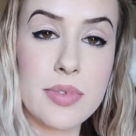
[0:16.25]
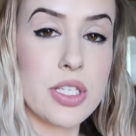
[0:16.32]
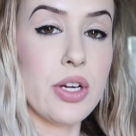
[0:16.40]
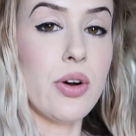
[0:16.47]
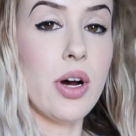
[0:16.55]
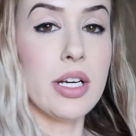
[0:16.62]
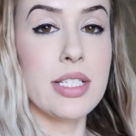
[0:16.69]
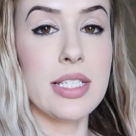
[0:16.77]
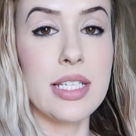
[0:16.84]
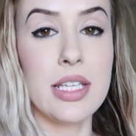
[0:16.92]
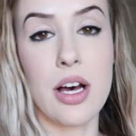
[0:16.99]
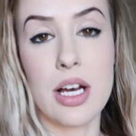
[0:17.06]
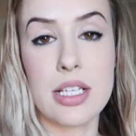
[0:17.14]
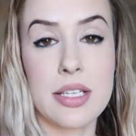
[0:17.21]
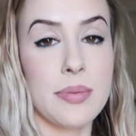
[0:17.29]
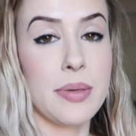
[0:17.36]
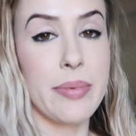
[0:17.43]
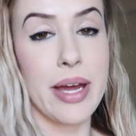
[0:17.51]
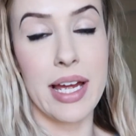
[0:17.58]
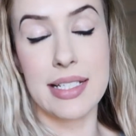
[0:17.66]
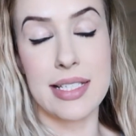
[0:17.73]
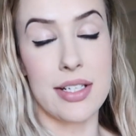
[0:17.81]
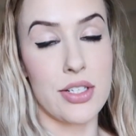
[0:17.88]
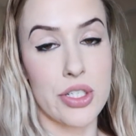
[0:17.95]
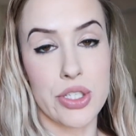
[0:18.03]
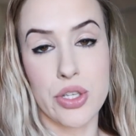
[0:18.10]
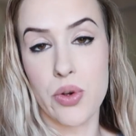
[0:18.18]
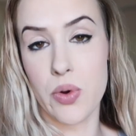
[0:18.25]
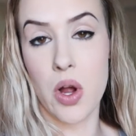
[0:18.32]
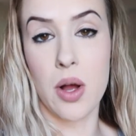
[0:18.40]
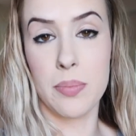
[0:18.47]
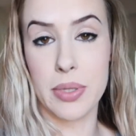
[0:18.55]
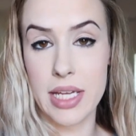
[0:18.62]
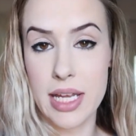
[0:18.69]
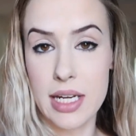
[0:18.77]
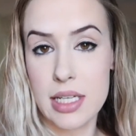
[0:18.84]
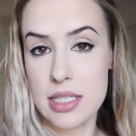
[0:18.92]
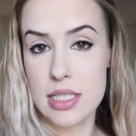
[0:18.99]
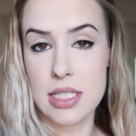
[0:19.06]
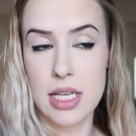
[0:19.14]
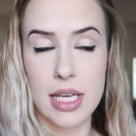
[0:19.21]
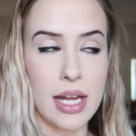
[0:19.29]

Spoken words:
So honestly, the ostomy bags are so complicated to take